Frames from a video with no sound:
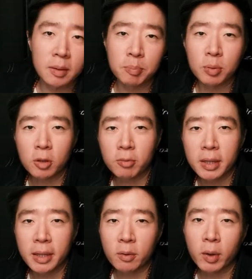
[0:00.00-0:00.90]
The book
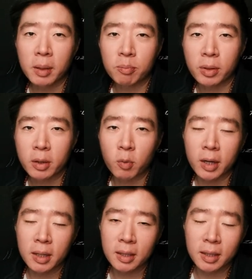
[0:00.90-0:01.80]
reading went pretty
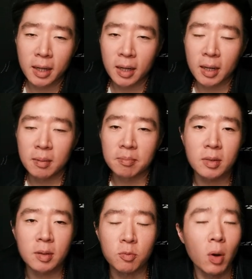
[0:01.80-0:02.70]
well. Um,
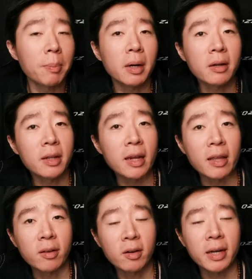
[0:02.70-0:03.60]
it went better than I
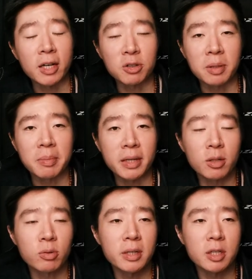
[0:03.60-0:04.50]
thought actually
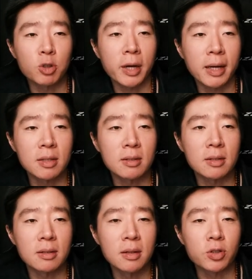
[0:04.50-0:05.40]
because it was a chance
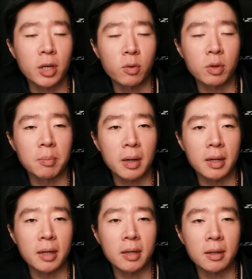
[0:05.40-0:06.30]
to share with
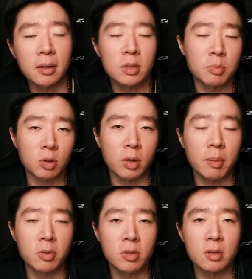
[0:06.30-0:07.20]
my
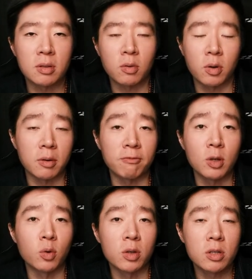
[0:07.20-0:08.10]
subscribers or
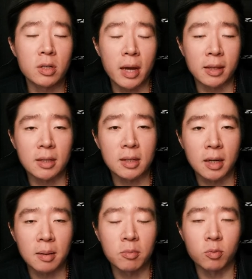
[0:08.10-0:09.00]
viewers at the
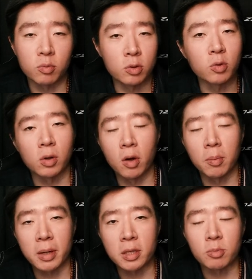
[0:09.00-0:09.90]
time, who are
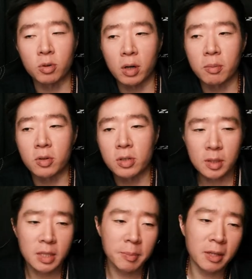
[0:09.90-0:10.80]
all my subscribers,
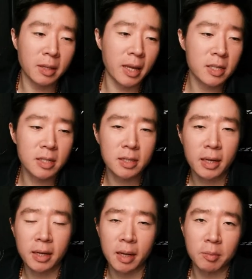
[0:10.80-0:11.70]
some of the lessons
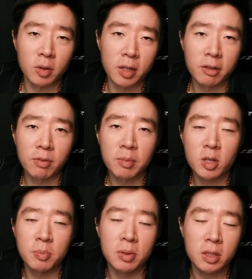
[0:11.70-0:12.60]
that I'm learning from
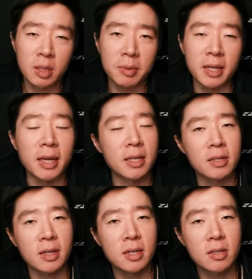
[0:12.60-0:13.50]
this book, some of the
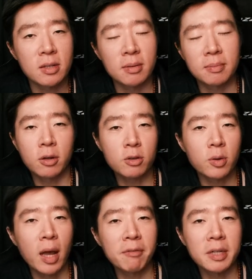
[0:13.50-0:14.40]
insights, and
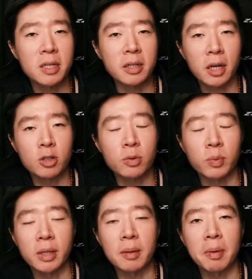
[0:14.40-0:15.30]
also have a discussion
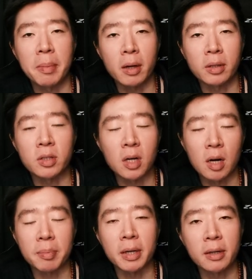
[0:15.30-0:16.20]
with them about the
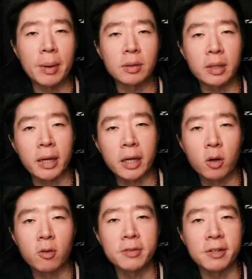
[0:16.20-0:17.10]
topic, about letting
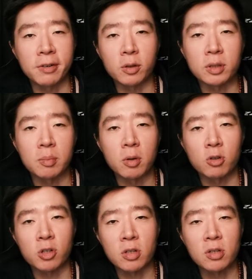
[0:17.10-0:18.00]
go of difficult
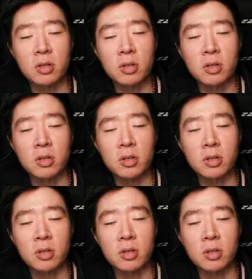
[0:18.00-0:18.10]
emotions.